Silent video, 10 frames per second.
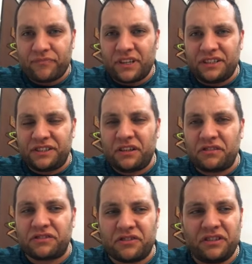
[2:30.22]
It's
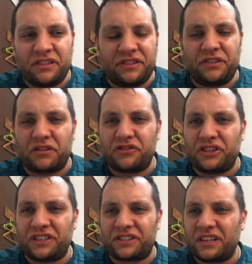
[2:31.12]
not
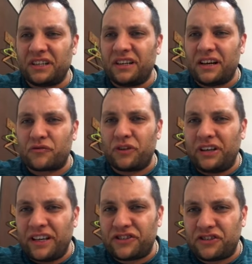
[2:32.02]
just a
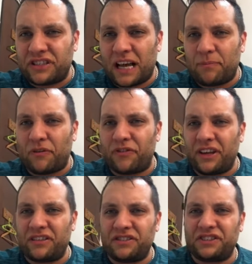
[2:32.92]
religion type of
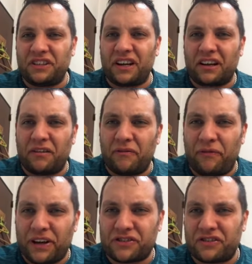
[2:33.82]
thing. This is not a
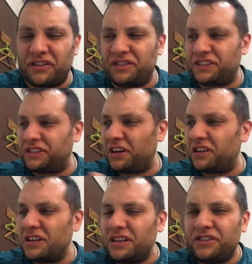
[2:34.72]
confession. This is
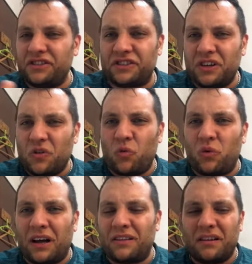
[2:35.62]
not just
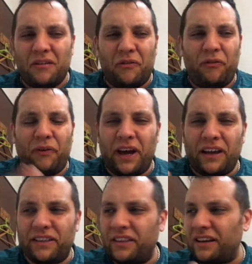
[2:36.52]
one
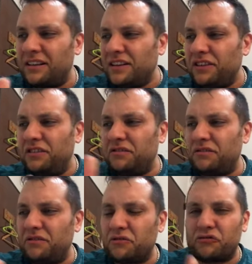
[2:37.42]
faith that
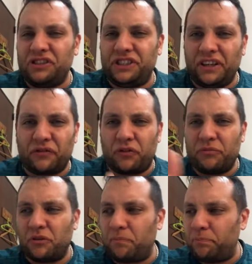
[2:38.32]
you received
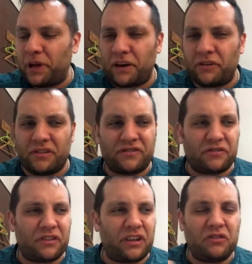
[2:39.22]
from your parents
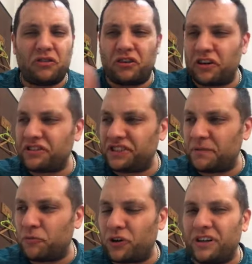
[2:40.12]
or that you heard
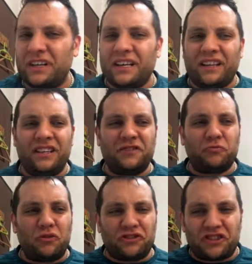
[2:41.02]
somewhere. This
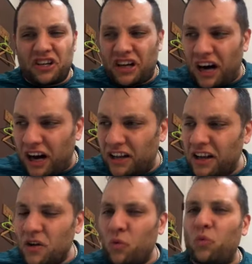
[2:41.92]
was God
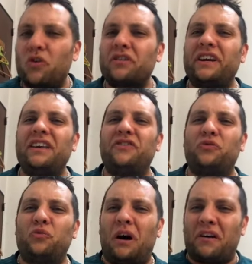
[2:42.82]
working
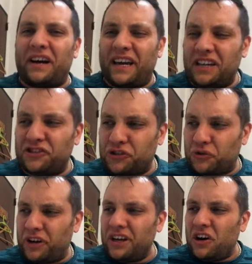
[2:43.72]
throughout
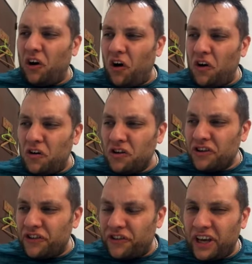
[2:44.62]
history, all
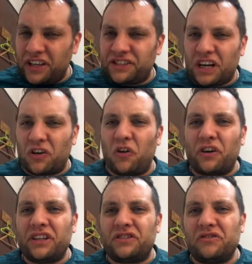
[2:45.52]
things
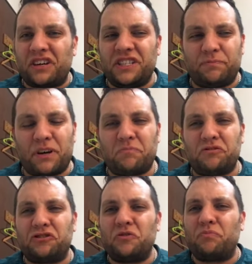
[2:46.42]
according to His
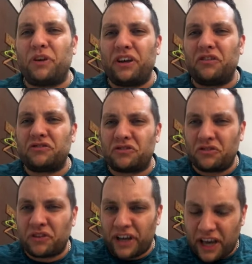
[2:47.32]
purpose to bring you
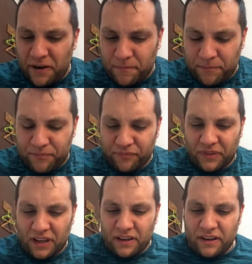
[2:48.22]
to Him.
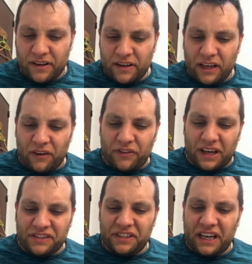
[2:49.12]
Now,
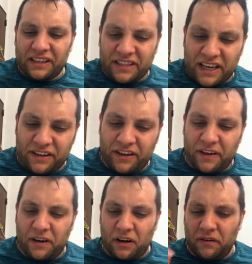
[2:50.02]
that's the
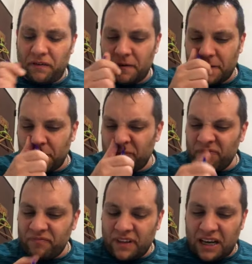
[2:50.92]
identity of
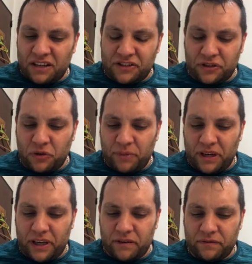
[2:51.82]
us who
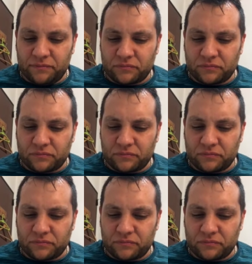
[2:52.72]
believe.